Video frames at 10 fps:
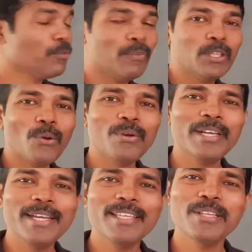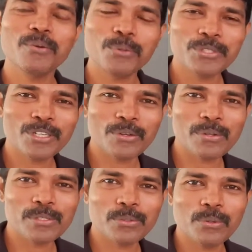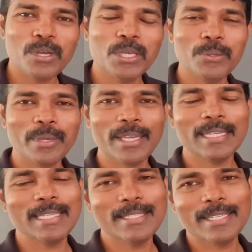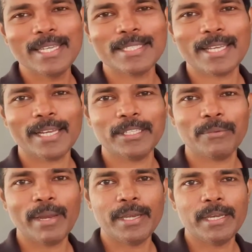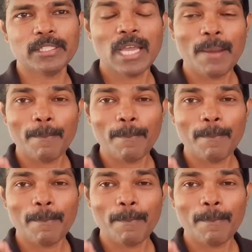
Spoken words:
So without reading the question also, you can easily extract the quantities